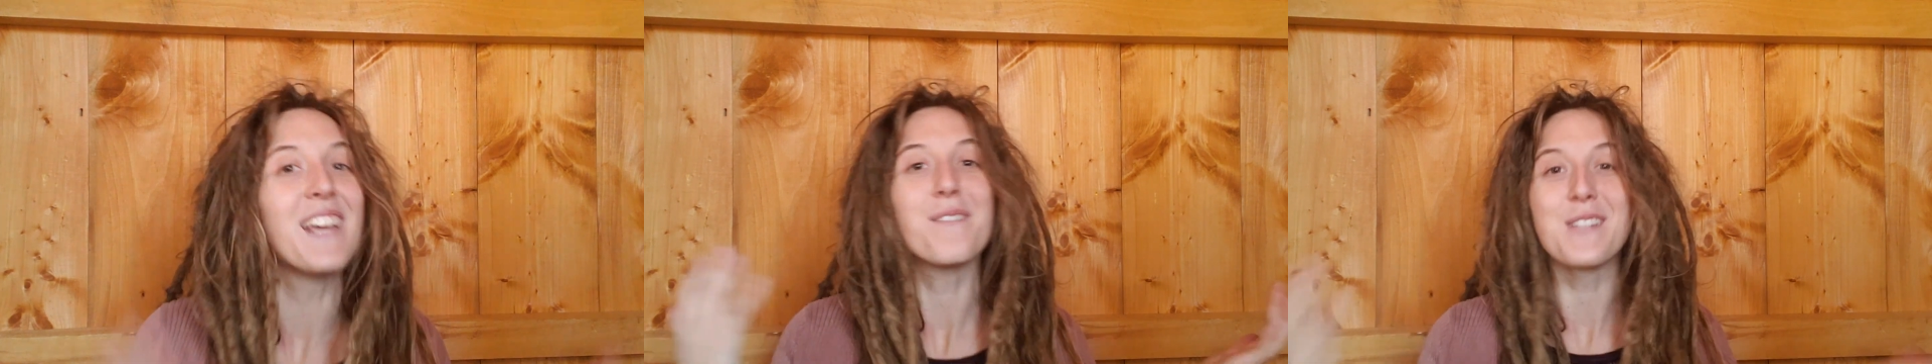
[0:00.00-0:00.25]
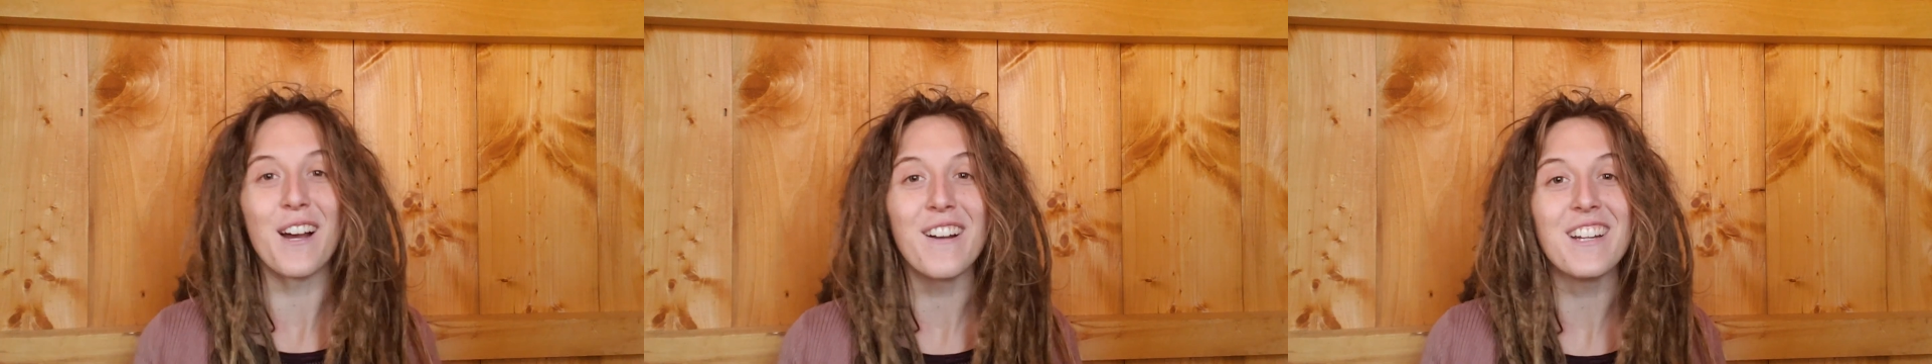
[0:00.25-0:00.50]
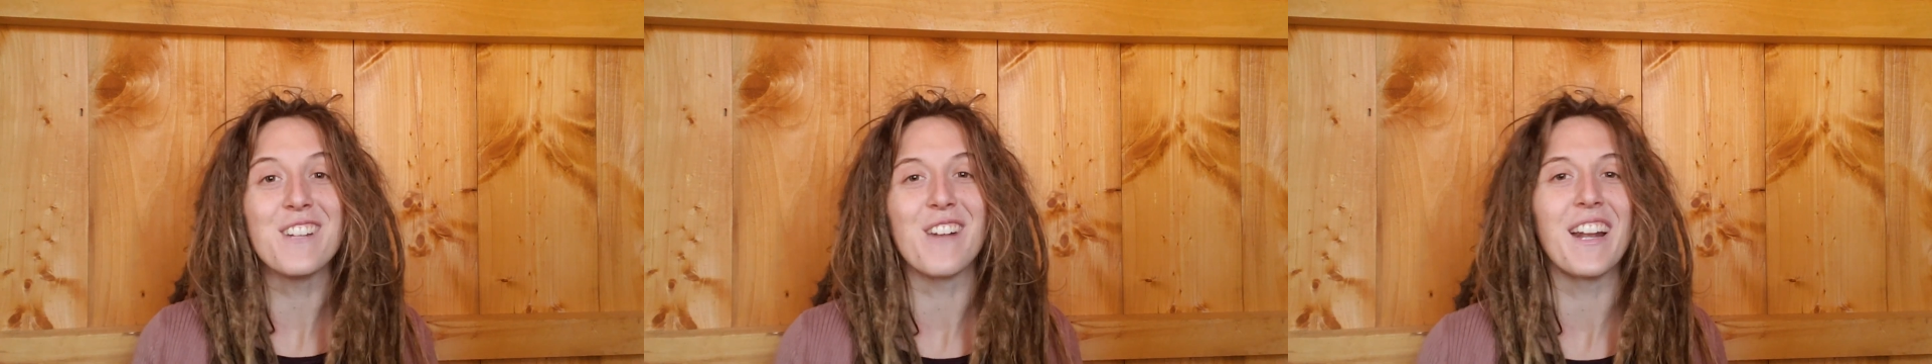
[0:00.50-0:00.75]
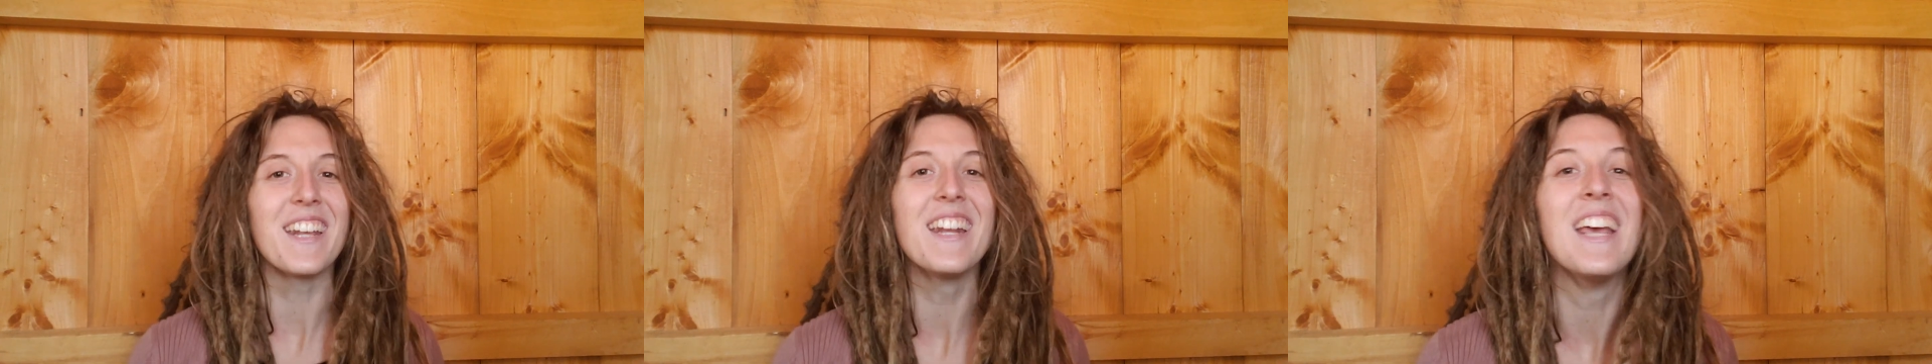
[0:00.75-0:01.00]
it was already
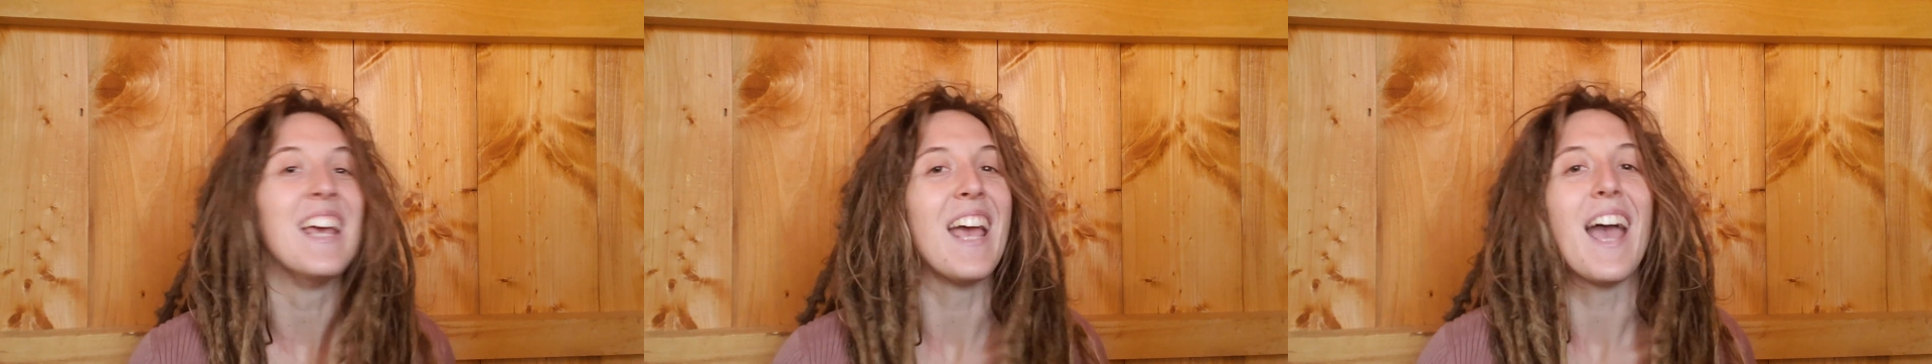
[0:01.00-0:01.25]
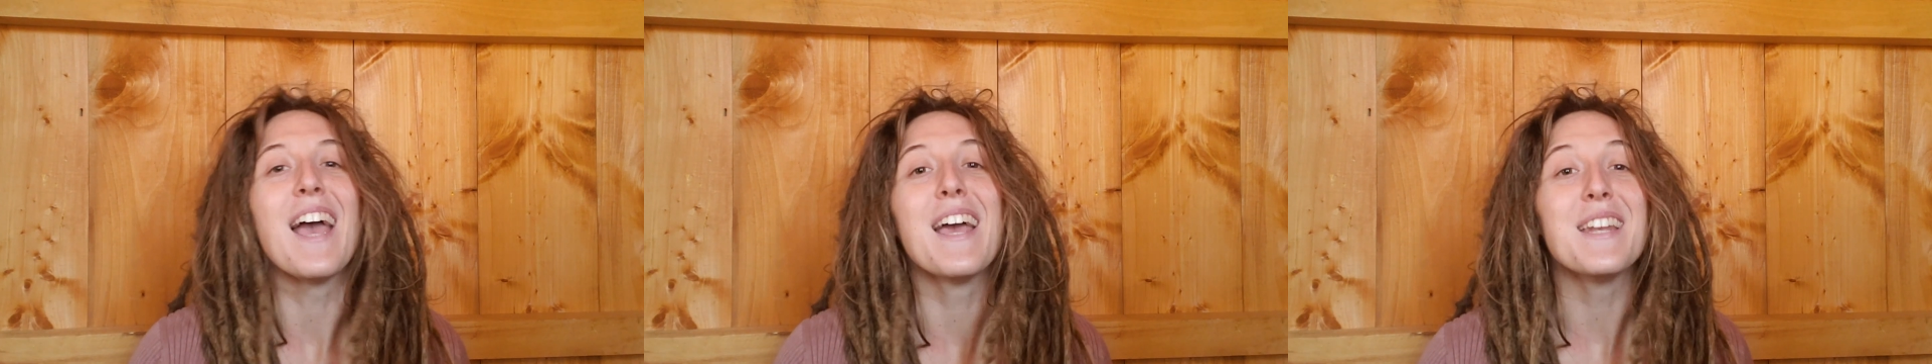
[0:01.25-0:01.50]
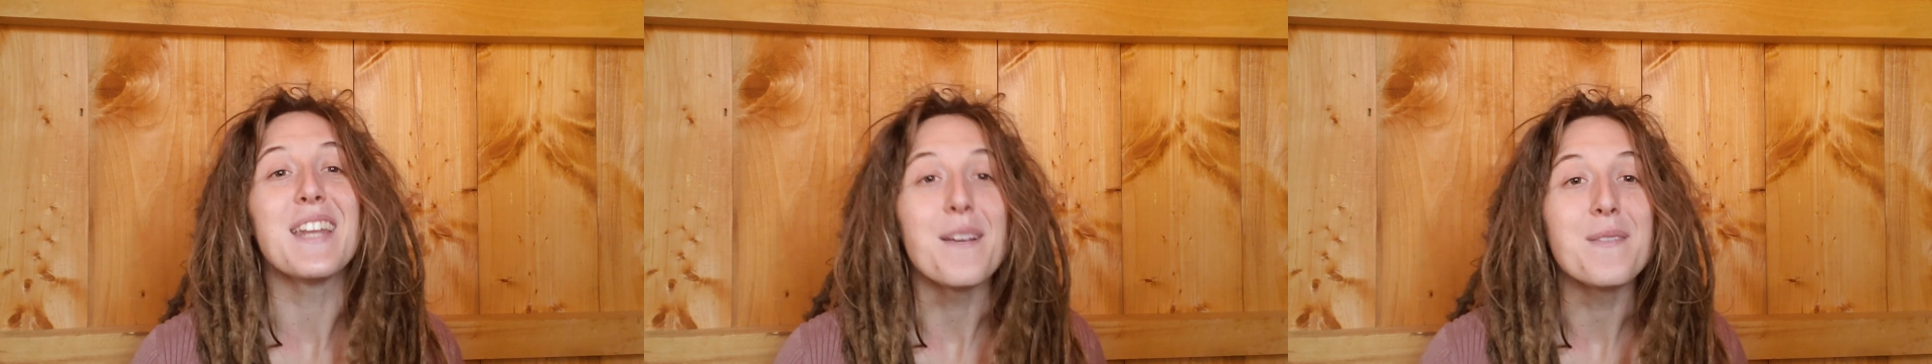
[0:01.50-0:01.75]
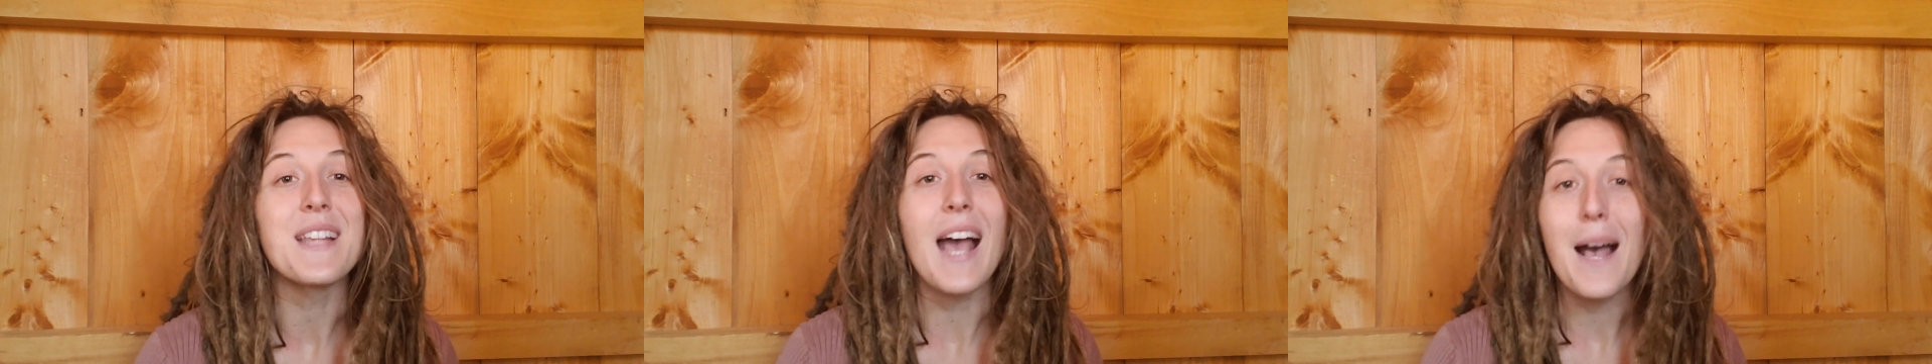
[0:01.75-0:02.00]
dreaded, and it was